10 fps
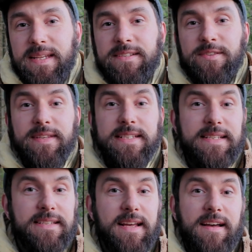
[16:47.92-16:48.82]
So this
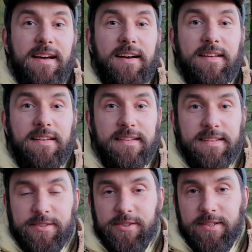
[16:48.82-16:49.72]
is a
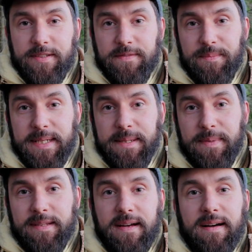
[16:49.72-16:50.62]
learning journey for me,
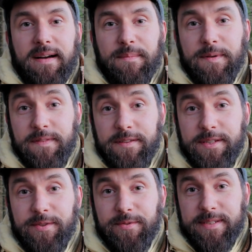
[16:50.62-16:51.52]
but I'm a very
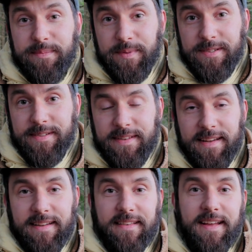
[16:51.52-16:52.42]
curious person
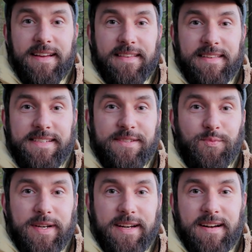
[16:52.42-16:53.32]
and this is
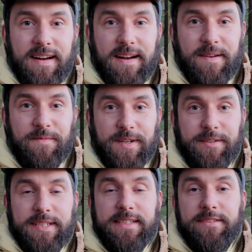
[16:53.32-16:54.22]
where I'm
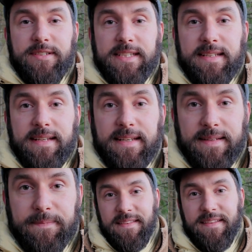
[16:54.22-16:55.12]
very interested
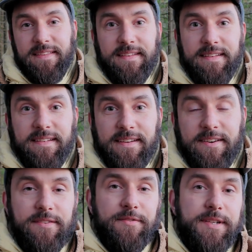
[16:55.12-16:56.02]
in. The third
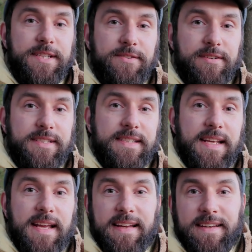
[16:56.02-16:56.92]
layer, resources,
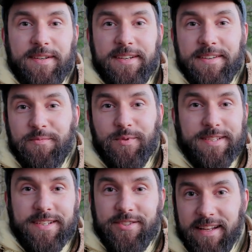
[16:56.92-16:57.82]

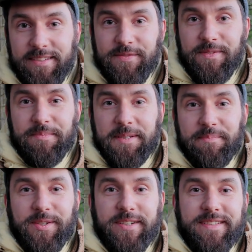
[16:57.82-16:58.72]
was a challenge for me
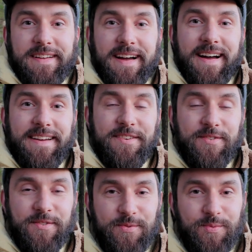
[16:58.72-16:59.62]
because I
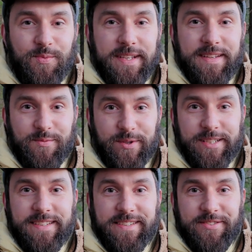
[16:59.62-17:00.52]
knew what I
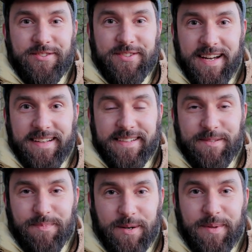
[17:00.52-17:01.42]
wanted to start
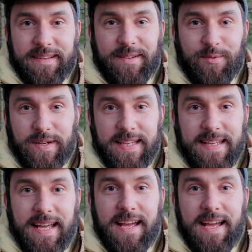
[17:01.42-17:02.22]
experimenting with